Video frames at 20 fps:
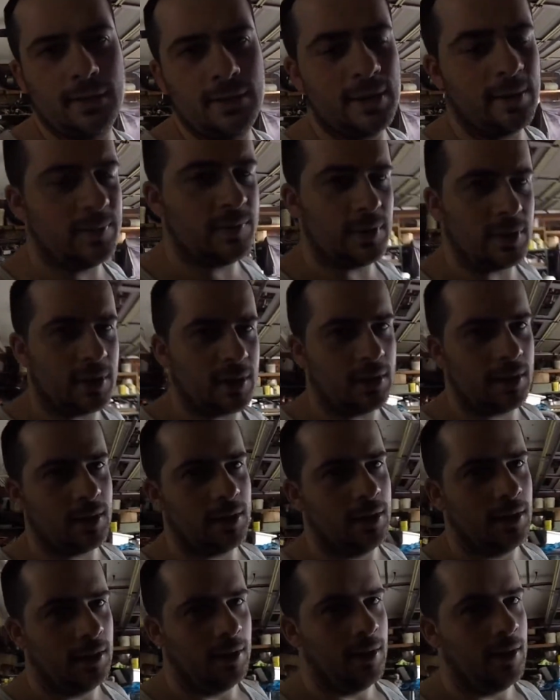deep socket.
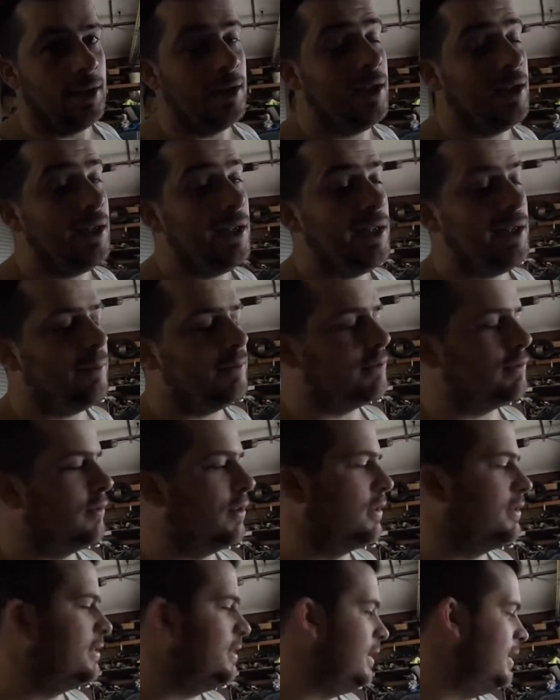It was the
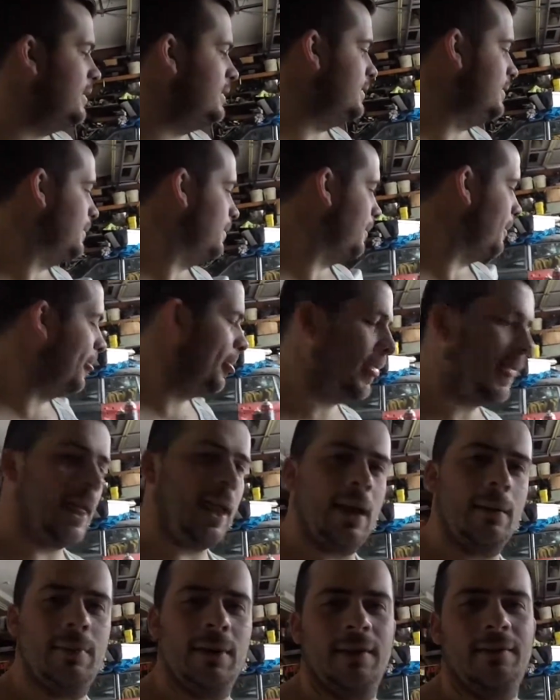wrong size.
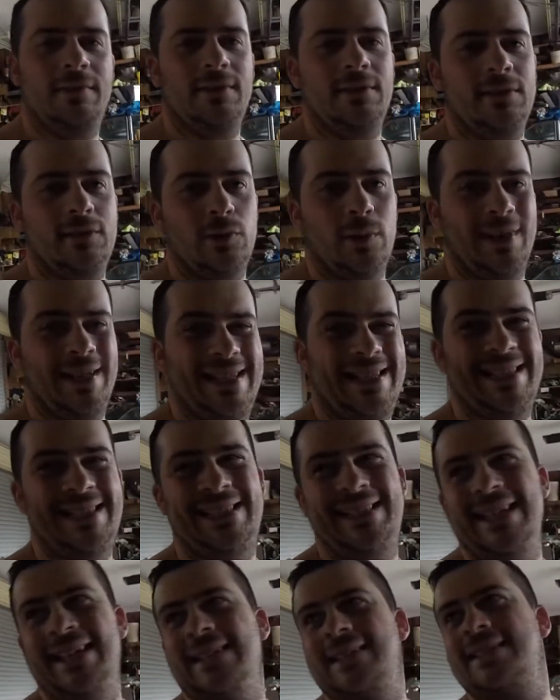I believe it's a
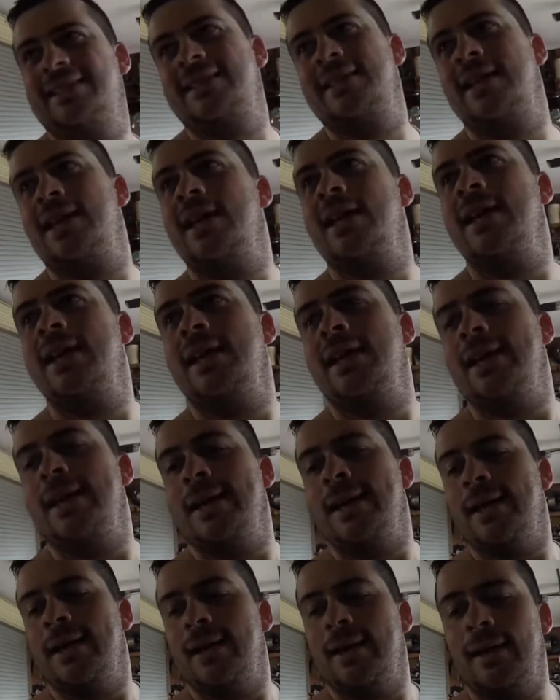26.
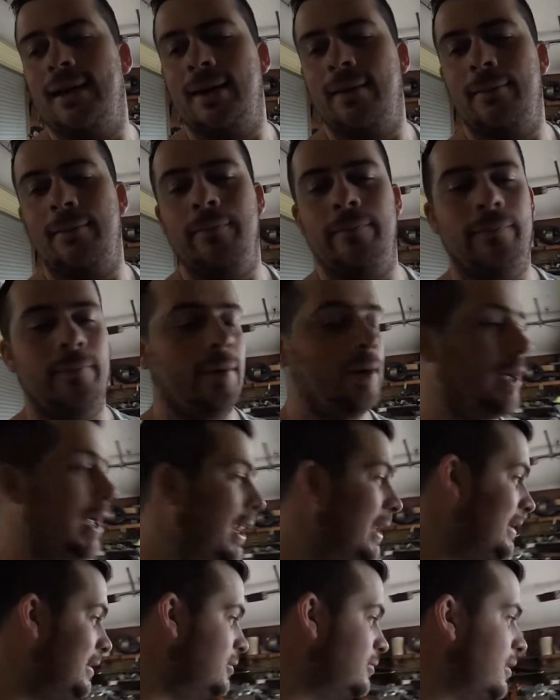Um,
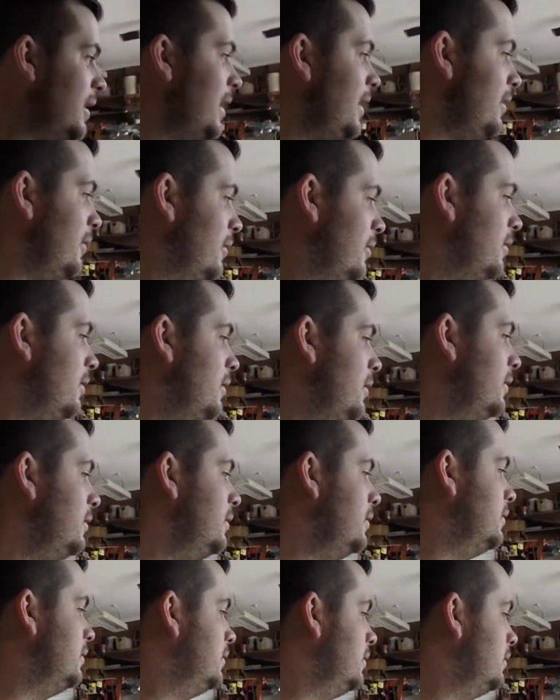I did try it on
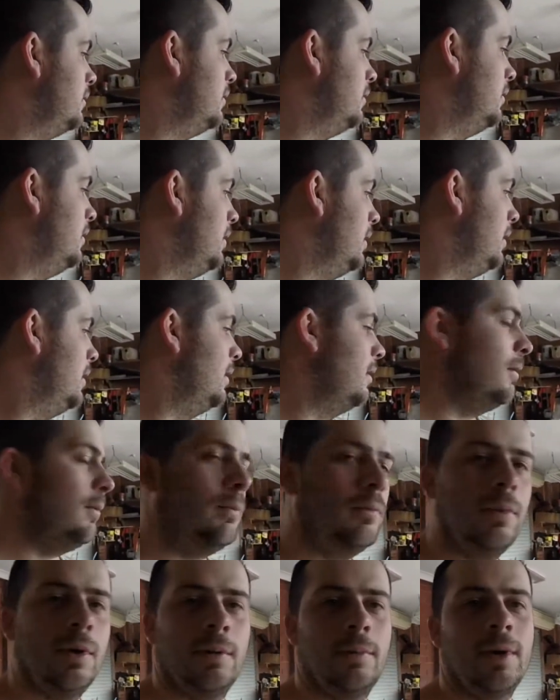
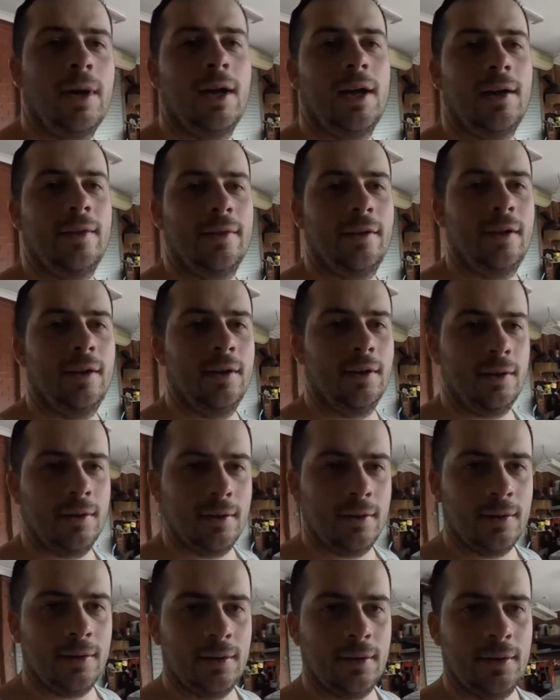one of my other
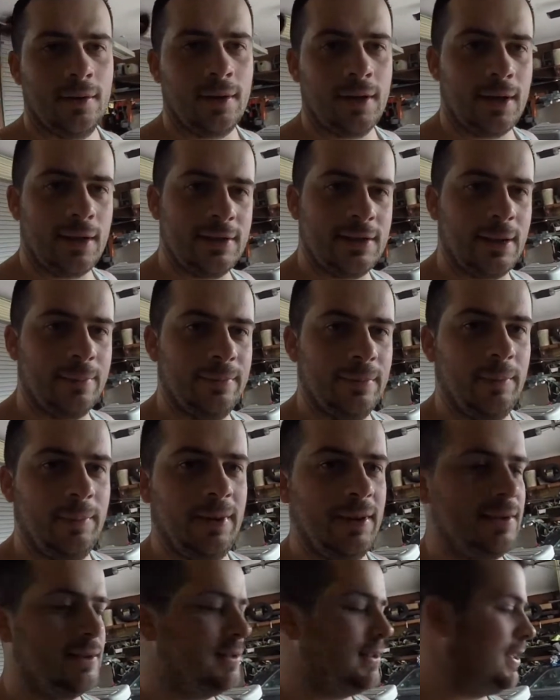adapter
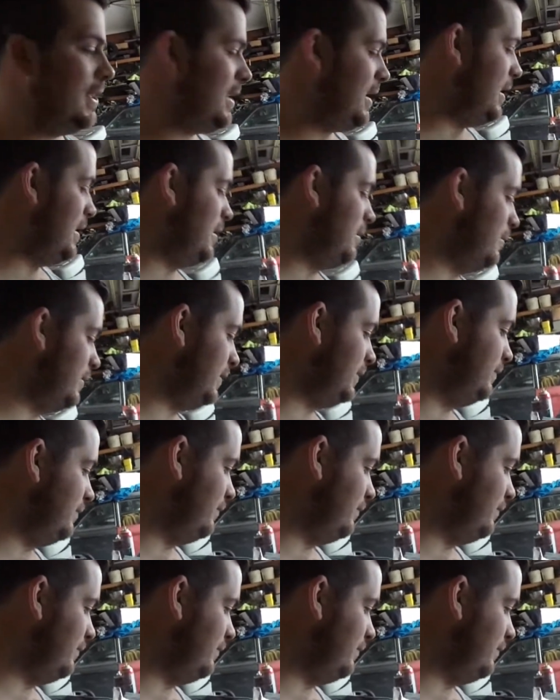bits, and that was